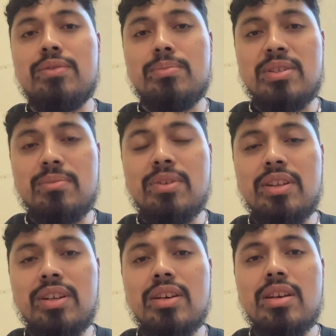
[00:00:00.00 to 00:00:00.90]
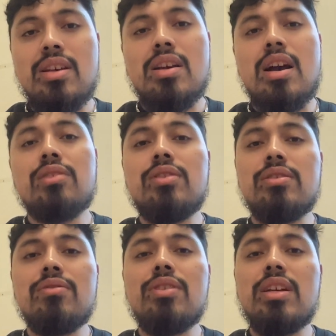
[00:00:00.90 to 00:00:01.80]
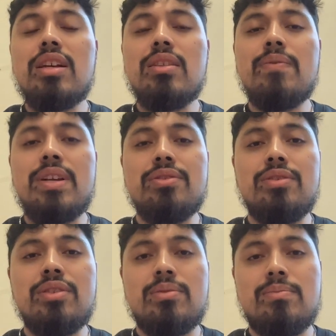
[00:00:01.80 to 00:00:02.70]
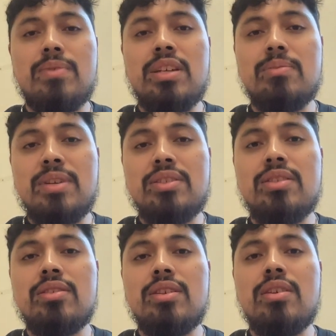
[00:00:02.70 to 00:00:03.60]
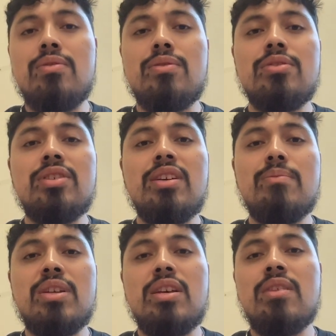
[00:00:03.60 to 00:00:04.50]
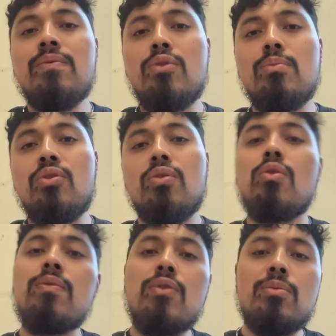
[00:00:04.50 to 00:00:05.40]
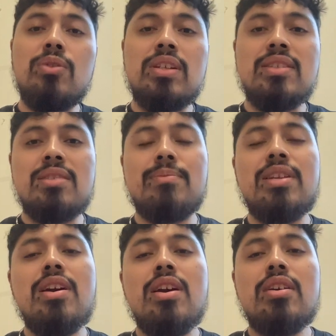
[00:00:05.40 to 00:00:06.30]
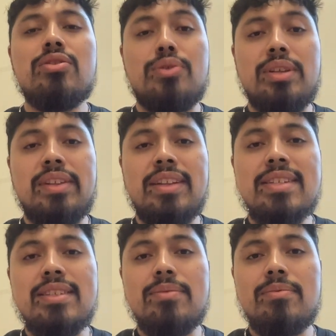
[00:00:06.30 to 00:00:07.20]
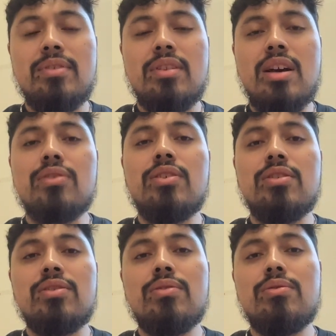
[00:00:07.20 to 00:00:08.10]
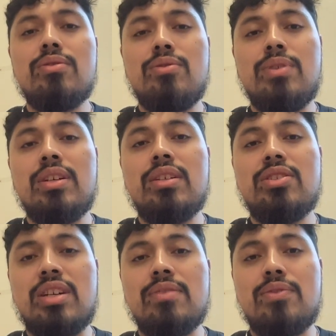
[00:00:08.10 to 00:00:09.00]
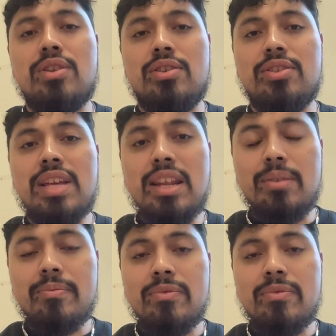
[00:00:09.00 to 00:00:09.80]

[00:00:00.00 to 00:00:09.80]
of responsibility. I was also looking at the facial expressions in order to give me an informal or formal assessment during the lesson. I was also doing checks for understanding.